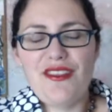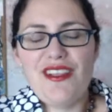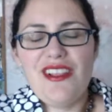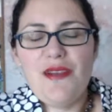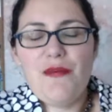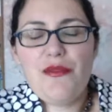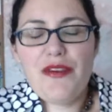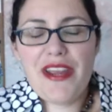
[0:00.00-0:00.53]

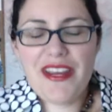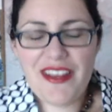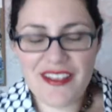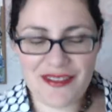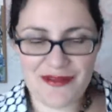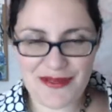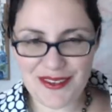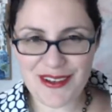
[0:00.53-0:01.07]

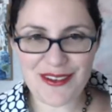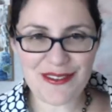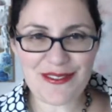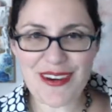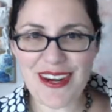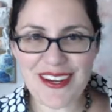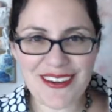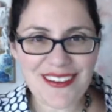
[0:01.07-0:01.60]
Liberating
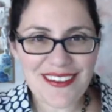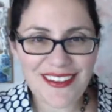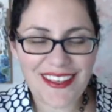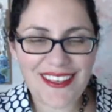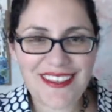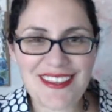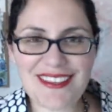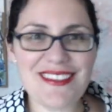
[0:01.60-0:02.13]
themselves, right?
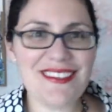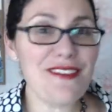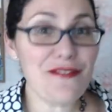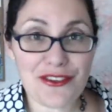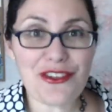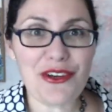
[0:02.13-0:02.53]
And this is if,